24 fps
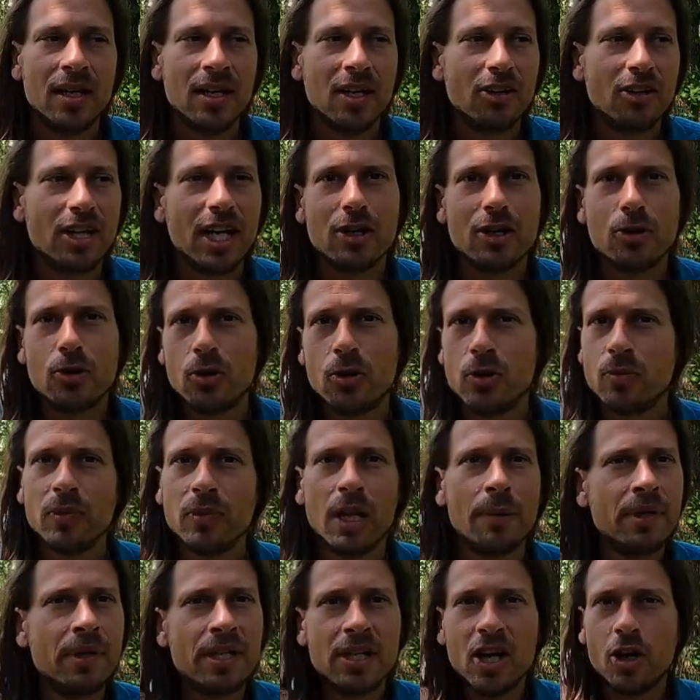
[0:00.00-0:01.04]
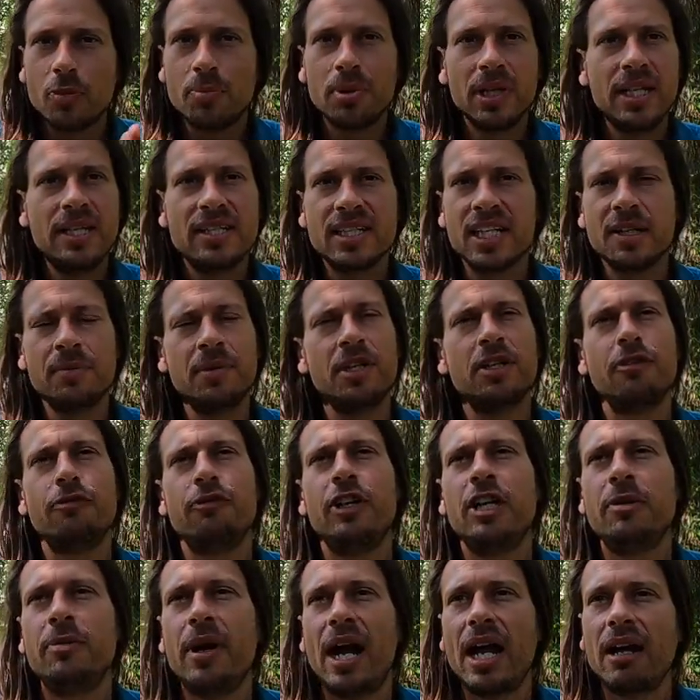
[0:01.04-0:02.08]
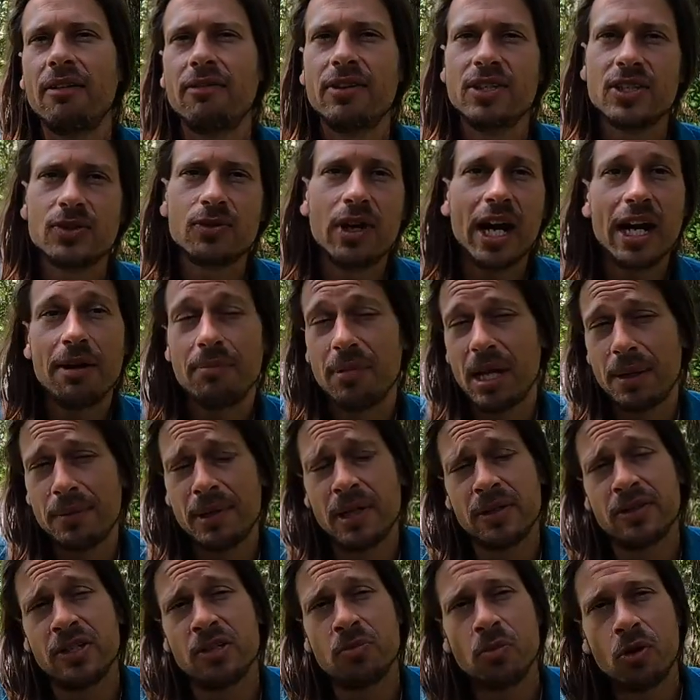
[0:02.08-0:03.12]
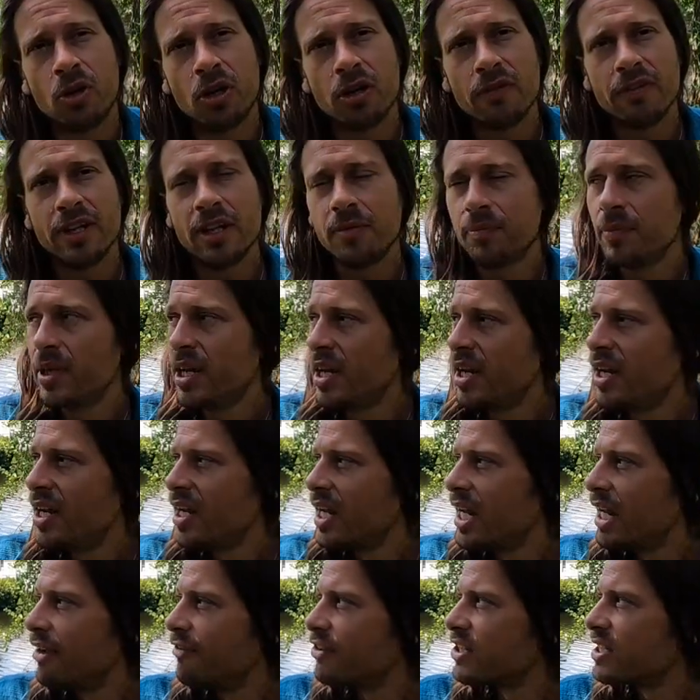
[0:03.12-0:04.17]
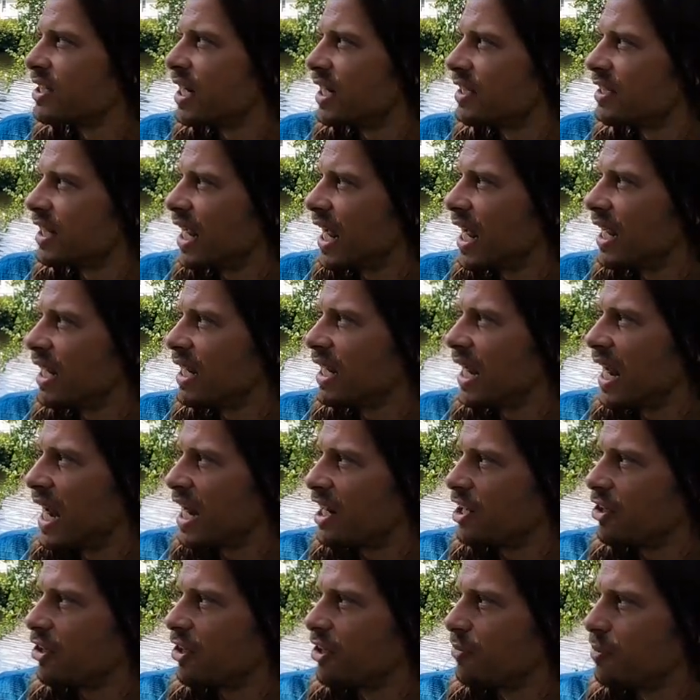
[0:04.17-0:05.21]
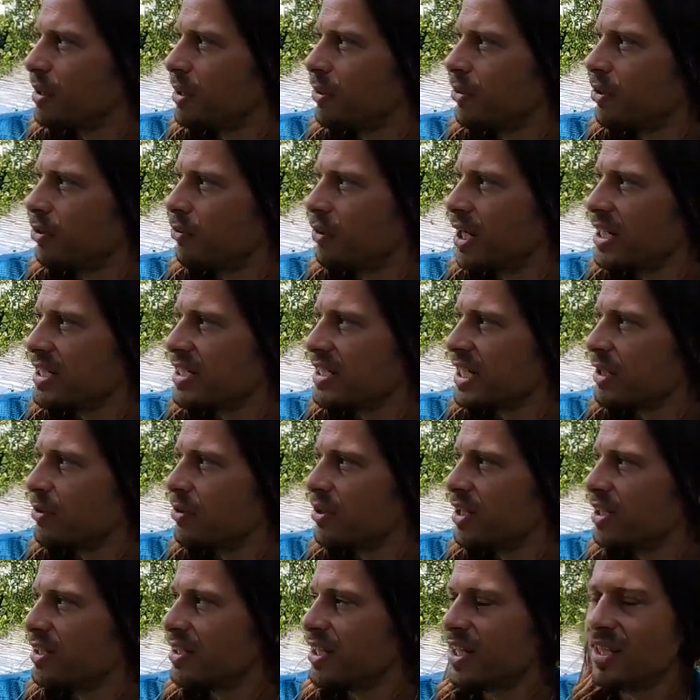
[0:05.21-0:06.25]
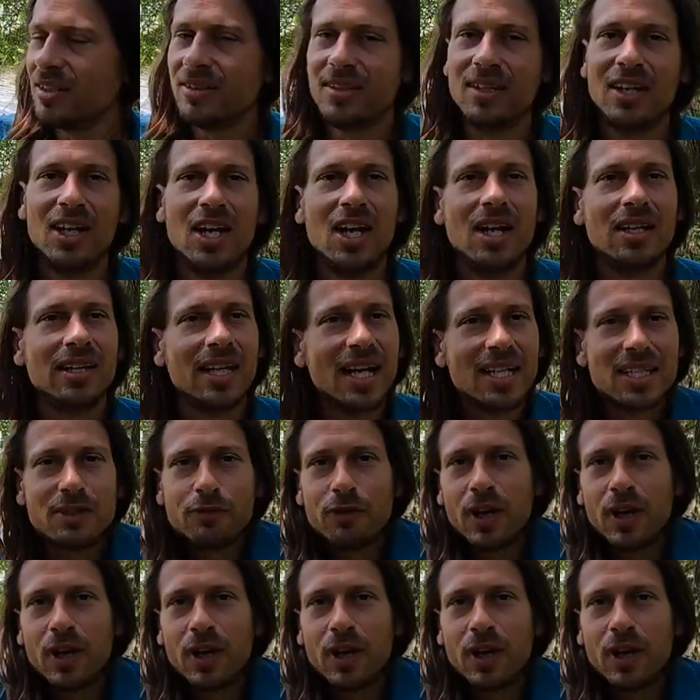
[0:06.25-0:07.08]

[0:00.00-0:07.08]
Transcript: Okay, cool. Let me know. Please give me your feedback if this is right. Maybe I'll do more of them. If it's not that accurate or people don't resonate with it, then that's